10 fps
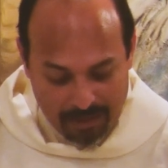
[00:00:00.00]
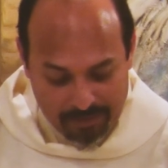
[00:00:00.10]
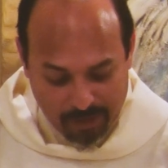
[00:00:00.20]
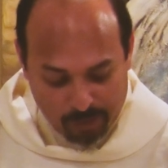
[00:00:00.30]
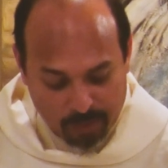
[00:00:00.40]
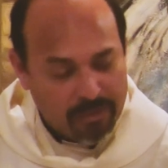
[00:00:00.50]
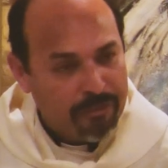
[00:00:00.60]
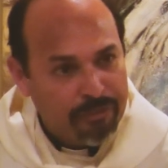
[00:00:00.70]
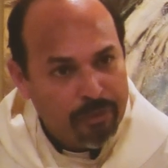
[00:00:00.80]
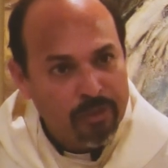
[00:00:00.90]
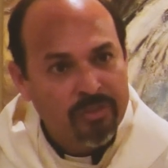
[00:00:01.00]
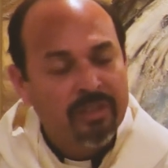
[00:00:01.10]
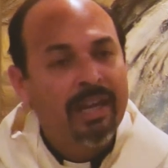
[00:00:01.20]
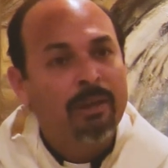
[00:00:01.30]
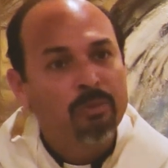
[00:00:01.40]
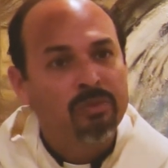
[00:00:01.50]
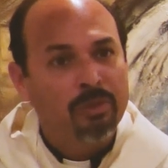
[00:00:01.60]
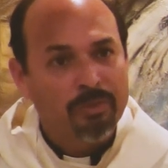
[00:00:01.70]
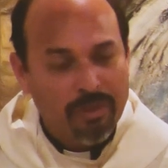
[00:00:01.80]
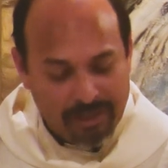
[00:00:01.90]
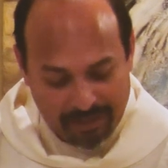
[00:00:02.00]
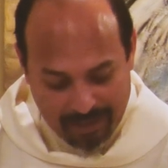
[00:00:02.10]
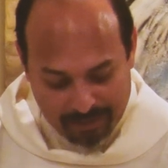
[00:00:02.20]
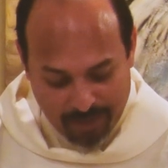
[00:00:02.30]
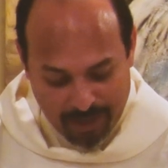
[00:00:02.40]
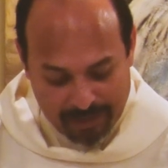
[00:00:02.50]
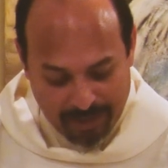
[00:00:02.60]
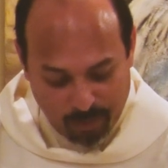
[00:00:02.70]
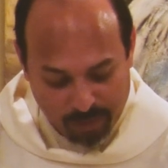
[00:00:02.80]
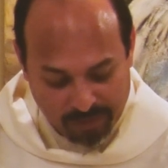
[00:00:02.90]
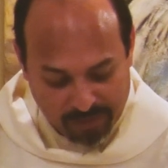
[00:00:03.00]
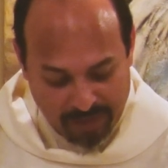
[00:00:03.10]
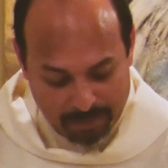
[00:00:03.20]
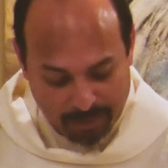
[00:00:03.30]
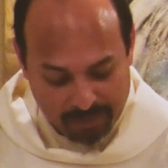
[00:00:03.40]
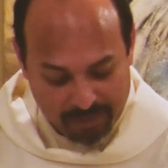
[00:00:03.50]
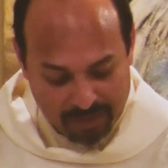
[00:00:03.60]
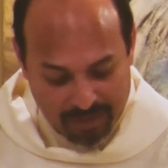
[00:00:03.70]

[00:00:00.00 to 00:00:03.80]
This was the first council, really, that was assembled.